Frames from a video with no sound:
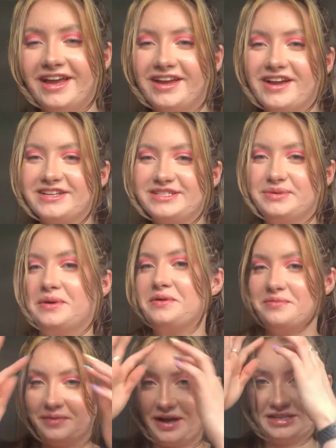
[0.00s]
Hey guys, so
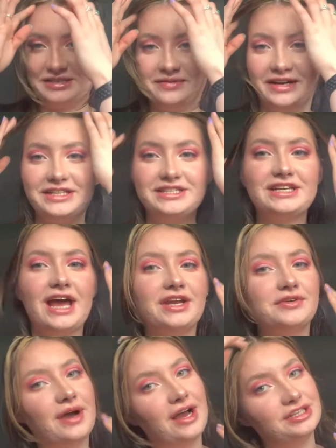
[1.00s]
welcome back to my
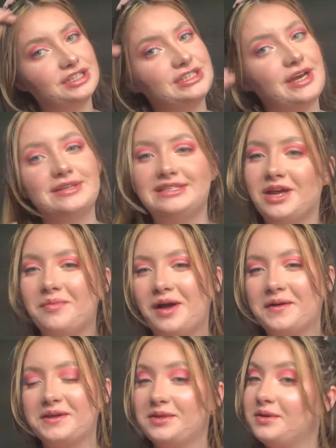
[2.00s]
channel. As you can tell, so
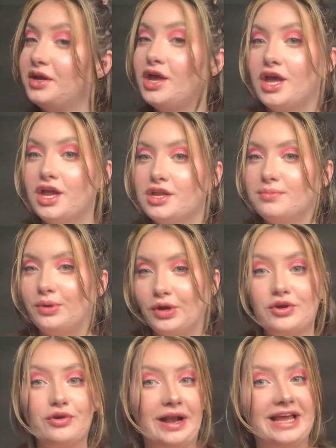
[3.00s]
back with a
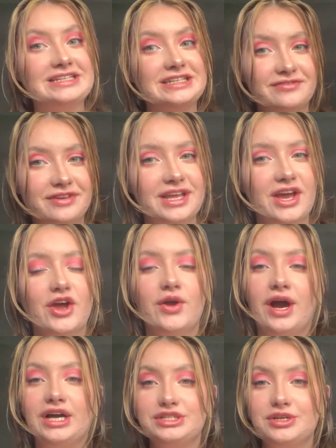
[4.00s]
book related video.
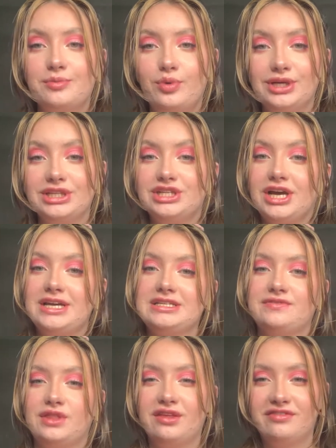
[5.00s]
I do apologise
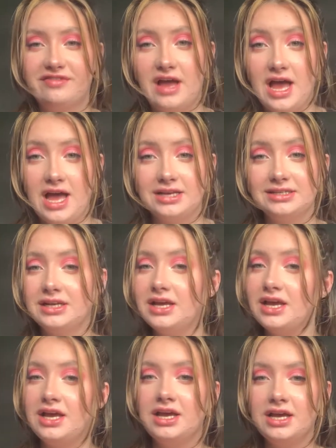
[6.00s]
for the fan,
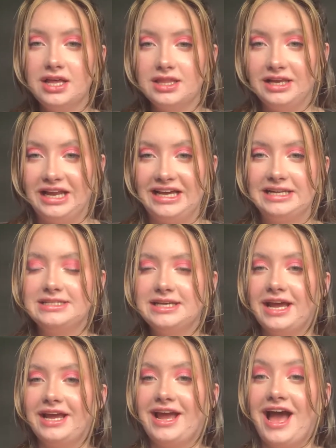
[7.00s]
the
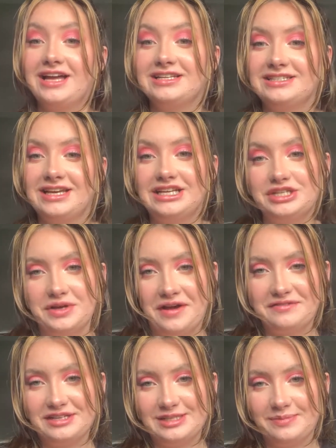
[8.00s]
lighting, and I do have
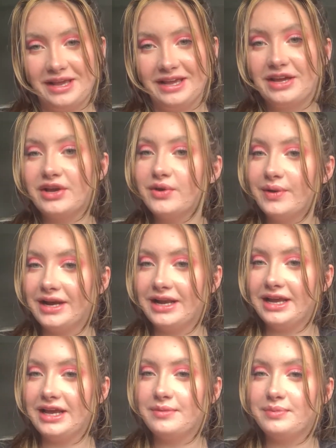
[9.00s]
to speak
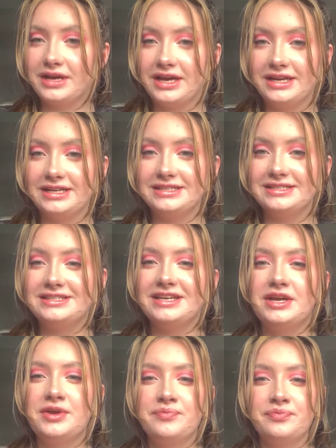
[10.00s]
quickly because
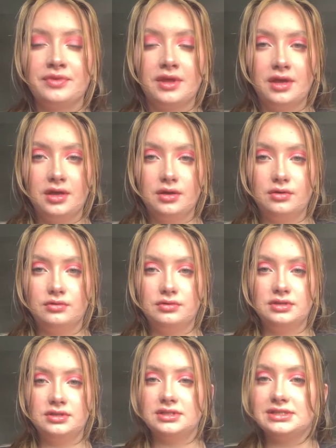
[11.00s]

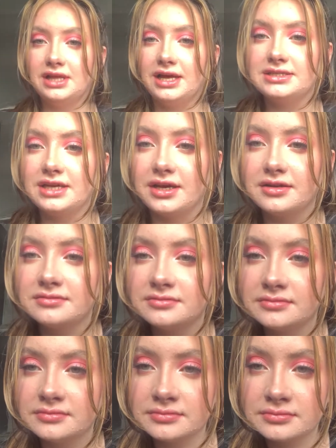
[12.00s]
this lighting,
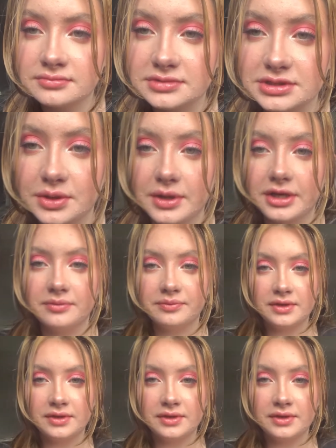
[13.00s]
it's not it.